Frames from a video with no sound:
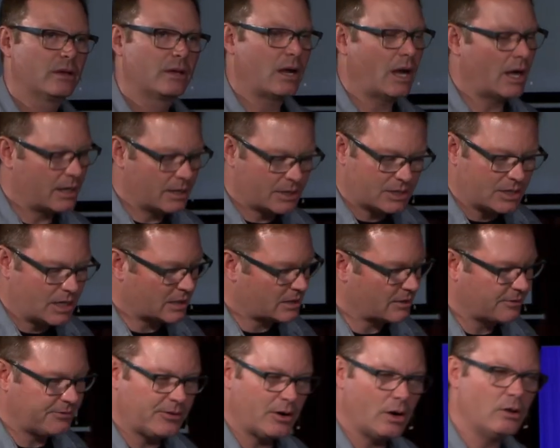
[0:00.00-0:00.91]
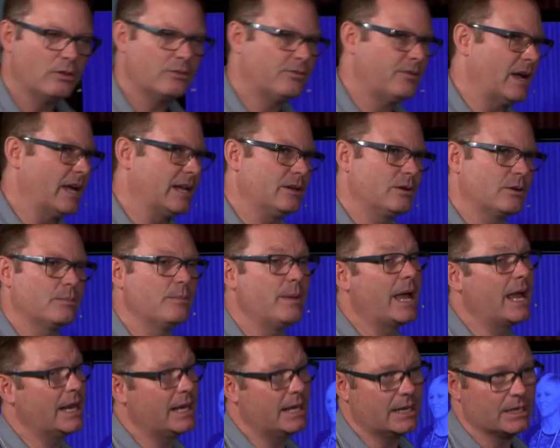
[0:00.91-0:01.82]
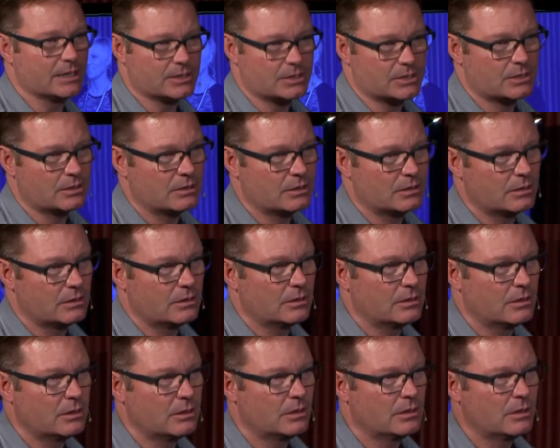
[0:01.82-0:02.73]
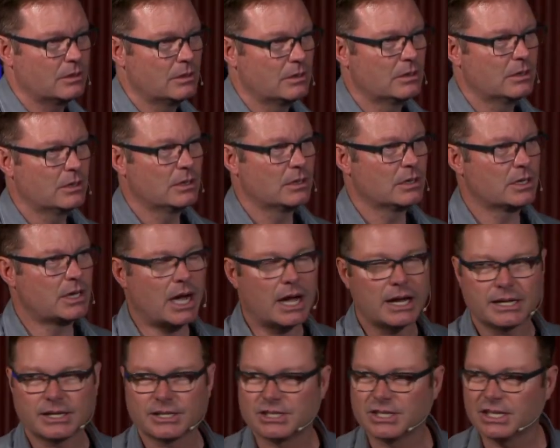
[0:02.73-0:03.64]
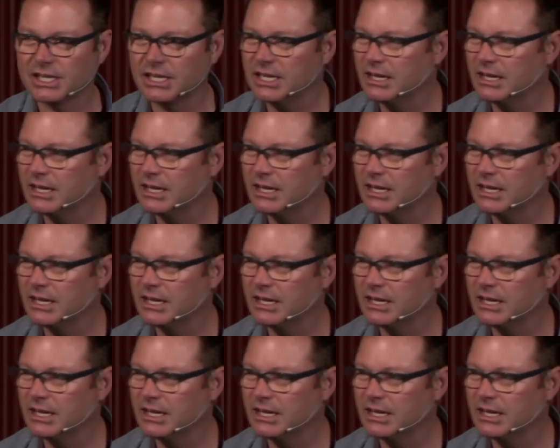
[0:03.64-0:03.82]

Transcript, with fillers: God is not the fault finder, man is. God is the